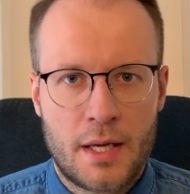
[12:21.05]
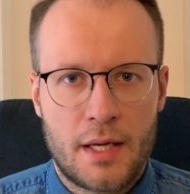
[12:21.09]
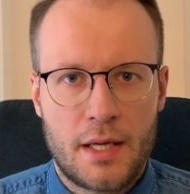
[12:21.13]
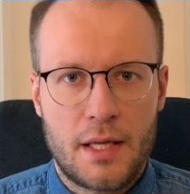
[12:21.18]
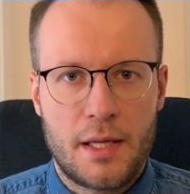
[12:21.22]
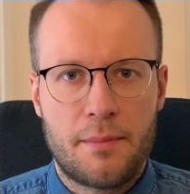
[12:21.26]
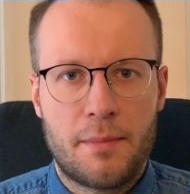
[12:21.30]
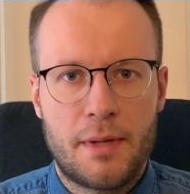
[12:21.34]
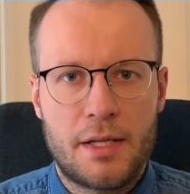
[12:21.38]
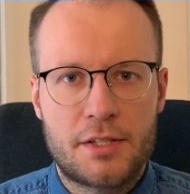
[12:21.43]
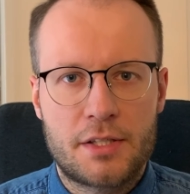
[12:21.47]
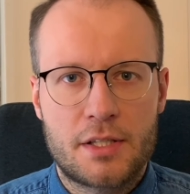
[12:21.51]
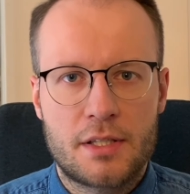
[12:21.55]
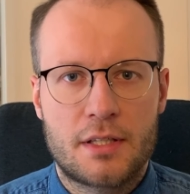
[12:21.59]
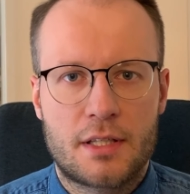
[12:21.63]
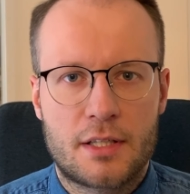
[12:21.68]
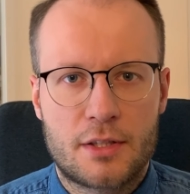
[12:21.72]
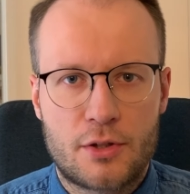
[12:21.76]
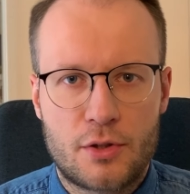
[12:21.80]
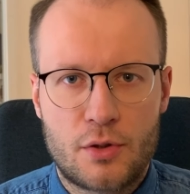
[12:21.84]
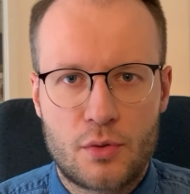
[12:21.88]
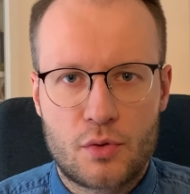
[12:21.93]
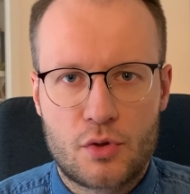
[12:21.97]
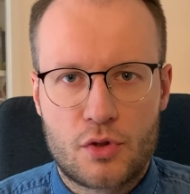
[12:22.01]
Imagine
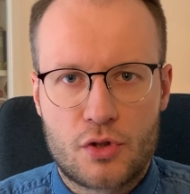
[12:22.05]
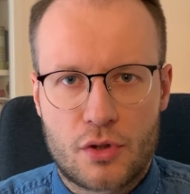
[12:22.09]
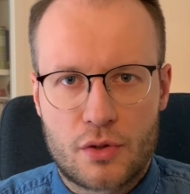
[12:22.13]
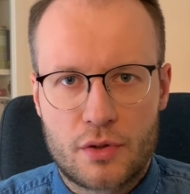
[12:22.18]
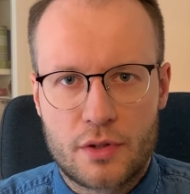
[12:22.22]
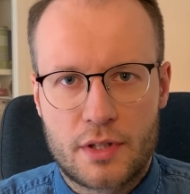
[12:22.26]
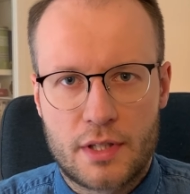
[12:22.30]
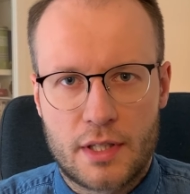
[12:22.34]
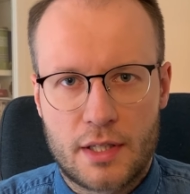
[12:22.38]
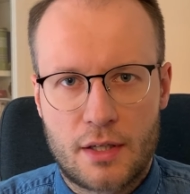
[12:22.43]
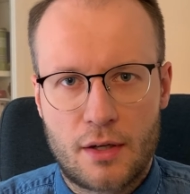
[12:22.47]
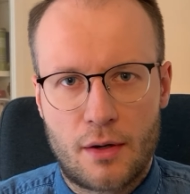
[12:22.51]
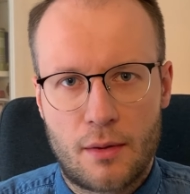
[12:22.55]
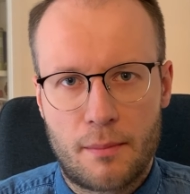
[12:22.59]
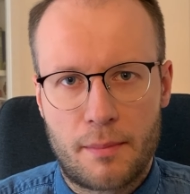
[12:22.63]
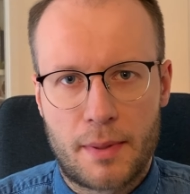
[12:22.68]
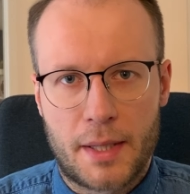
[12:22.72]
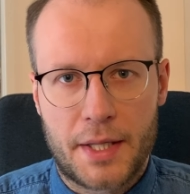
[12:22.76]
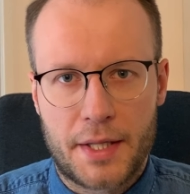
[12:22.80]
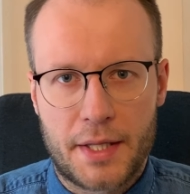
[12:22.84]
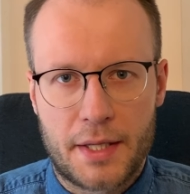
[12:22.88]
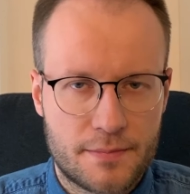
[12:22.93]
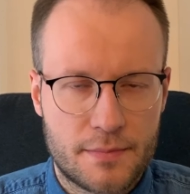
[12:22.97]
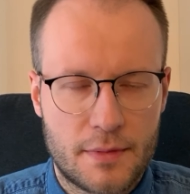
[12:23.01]
that you joined a
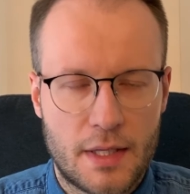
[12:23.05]
company,